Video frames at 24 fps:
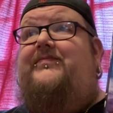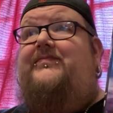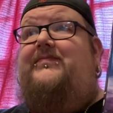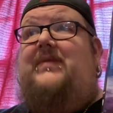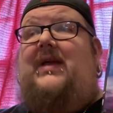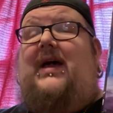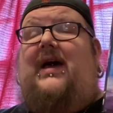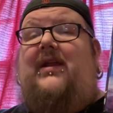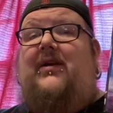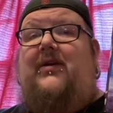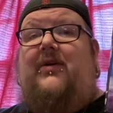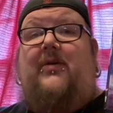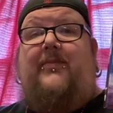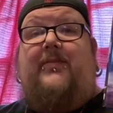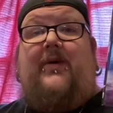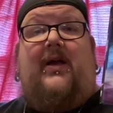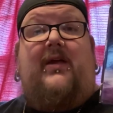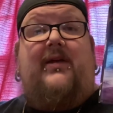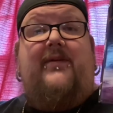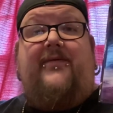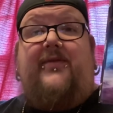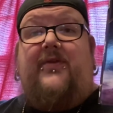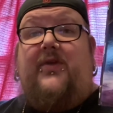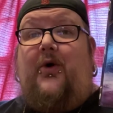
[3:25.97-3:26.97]
I don't know,
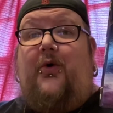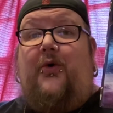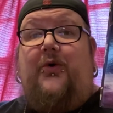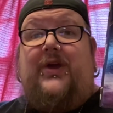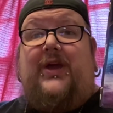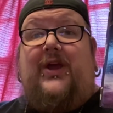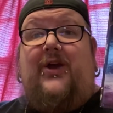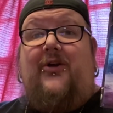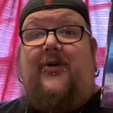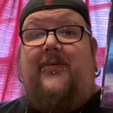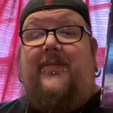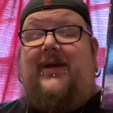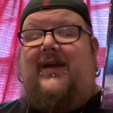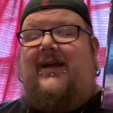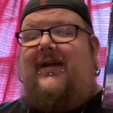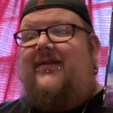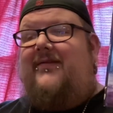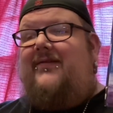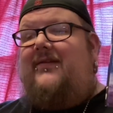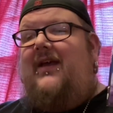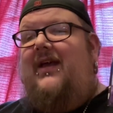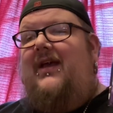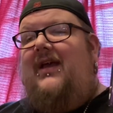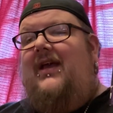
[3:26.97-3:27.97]
probably for the whole year,
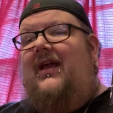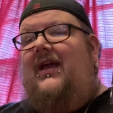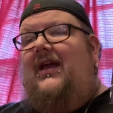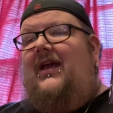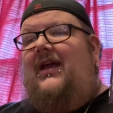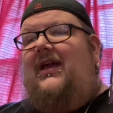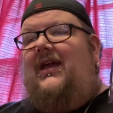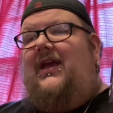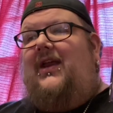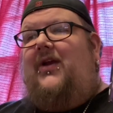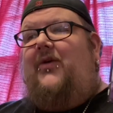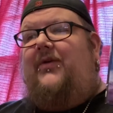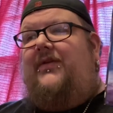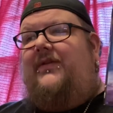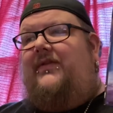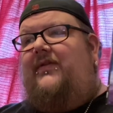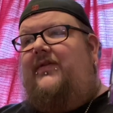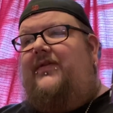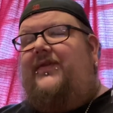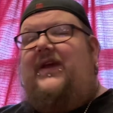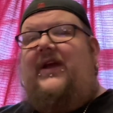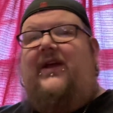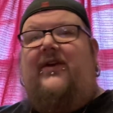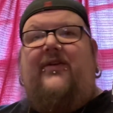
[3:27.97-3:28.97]
because, you know, when
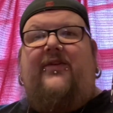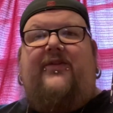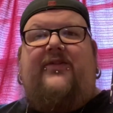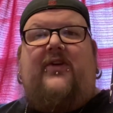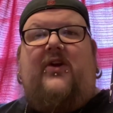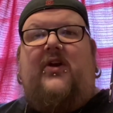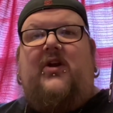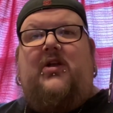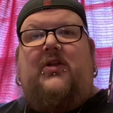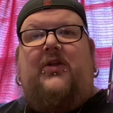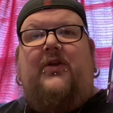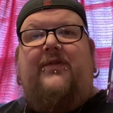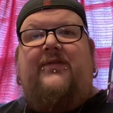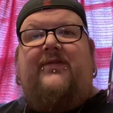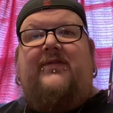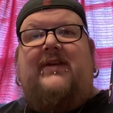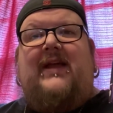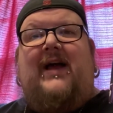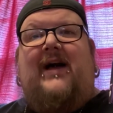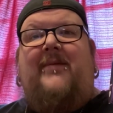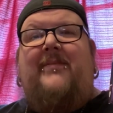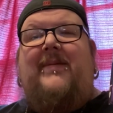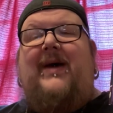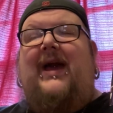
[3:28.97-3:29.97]
theater started closing
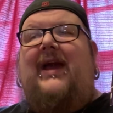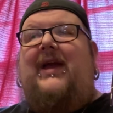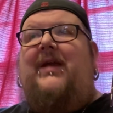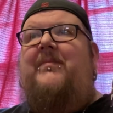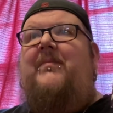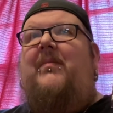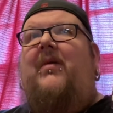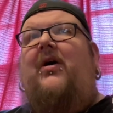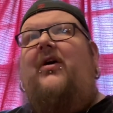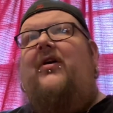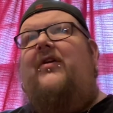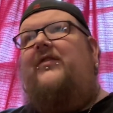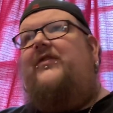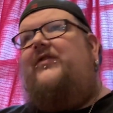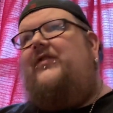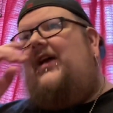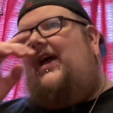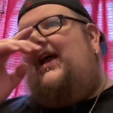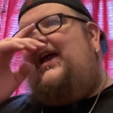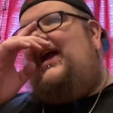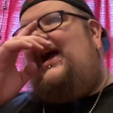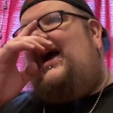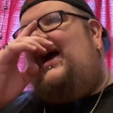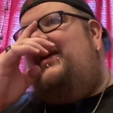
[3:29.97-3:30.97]
down back in March,
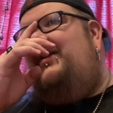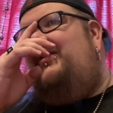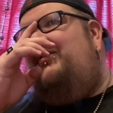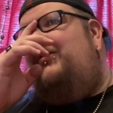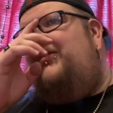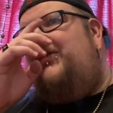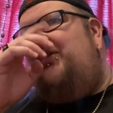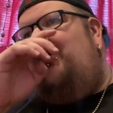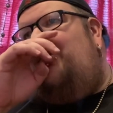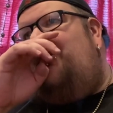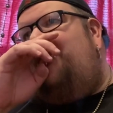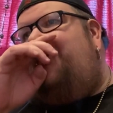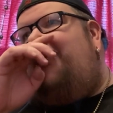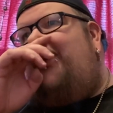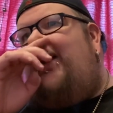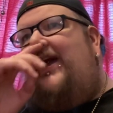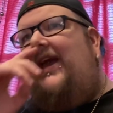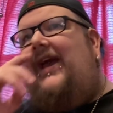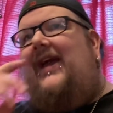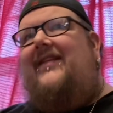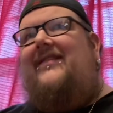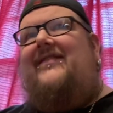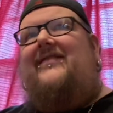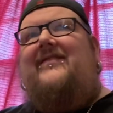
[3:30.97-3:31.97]
I don't know if
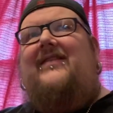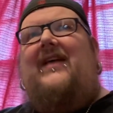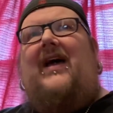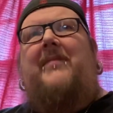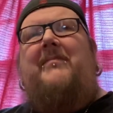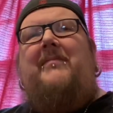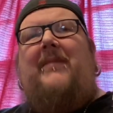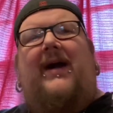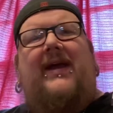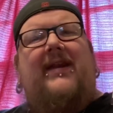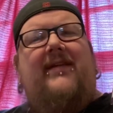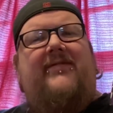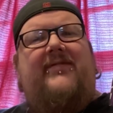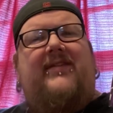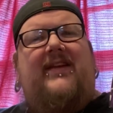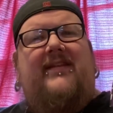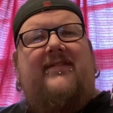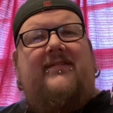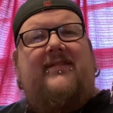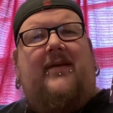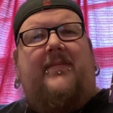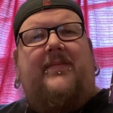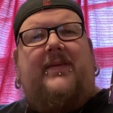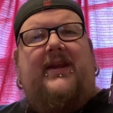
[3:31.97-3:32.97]
I might have
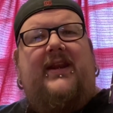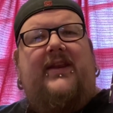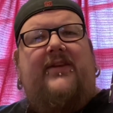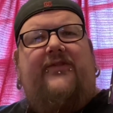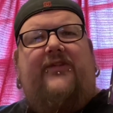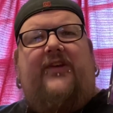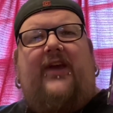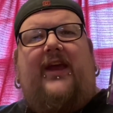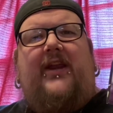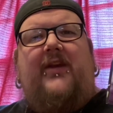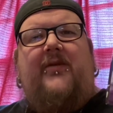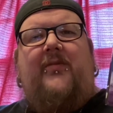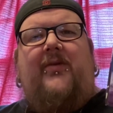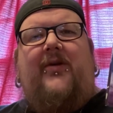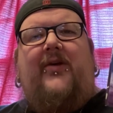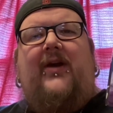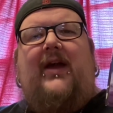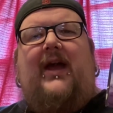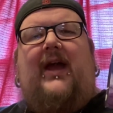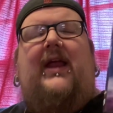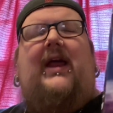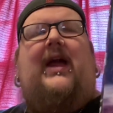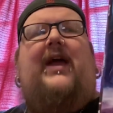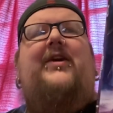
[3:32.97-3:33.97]
seen something in
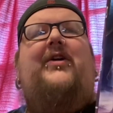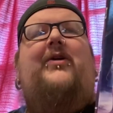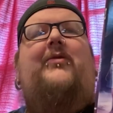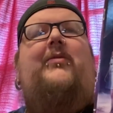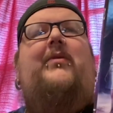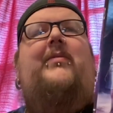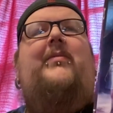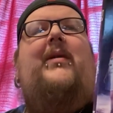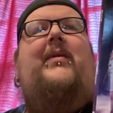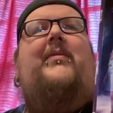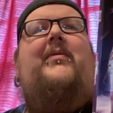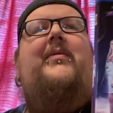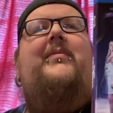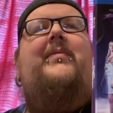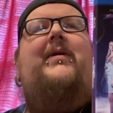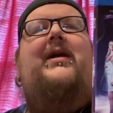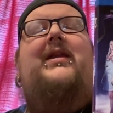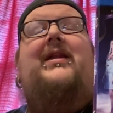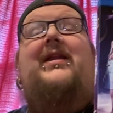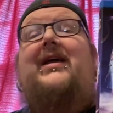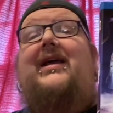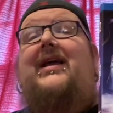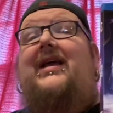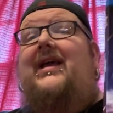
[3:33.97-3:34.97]
January, I don't remember,
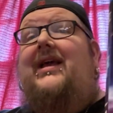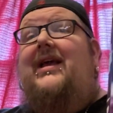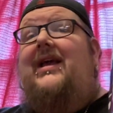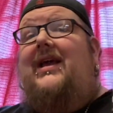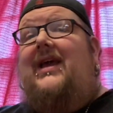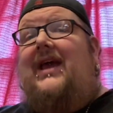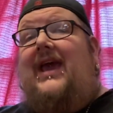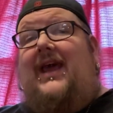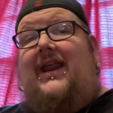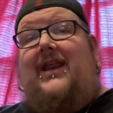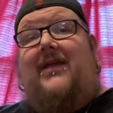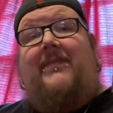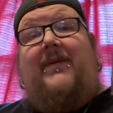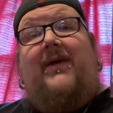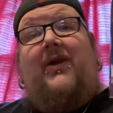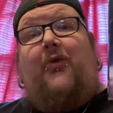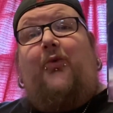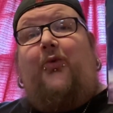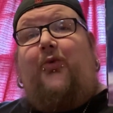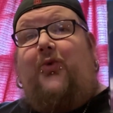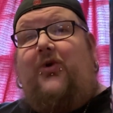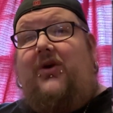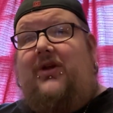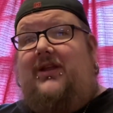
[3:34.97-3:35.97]
but it had been
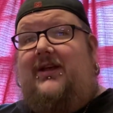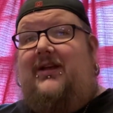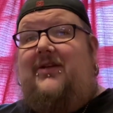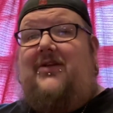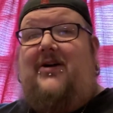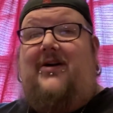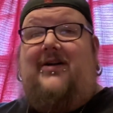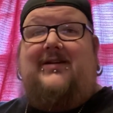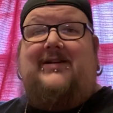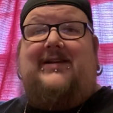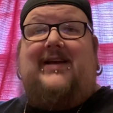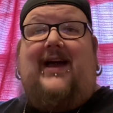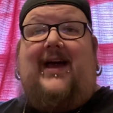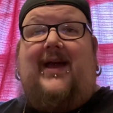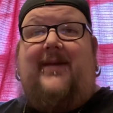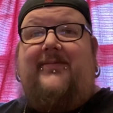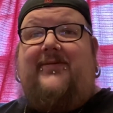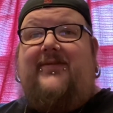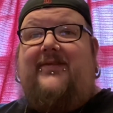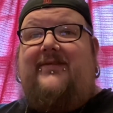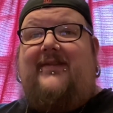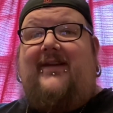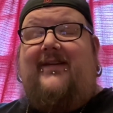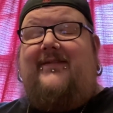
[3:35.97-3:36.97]
a really long time
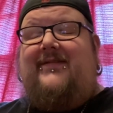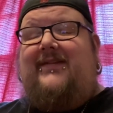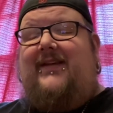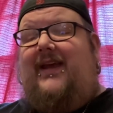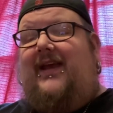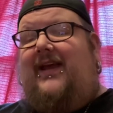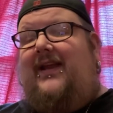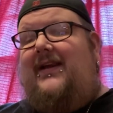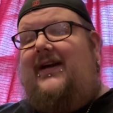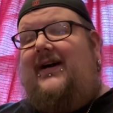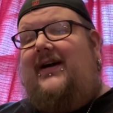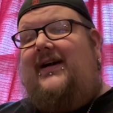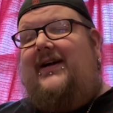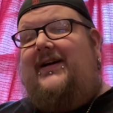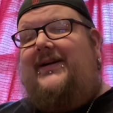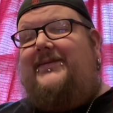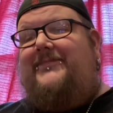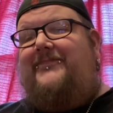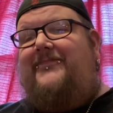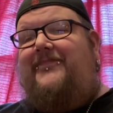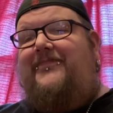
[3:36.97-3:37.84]
since I've seen a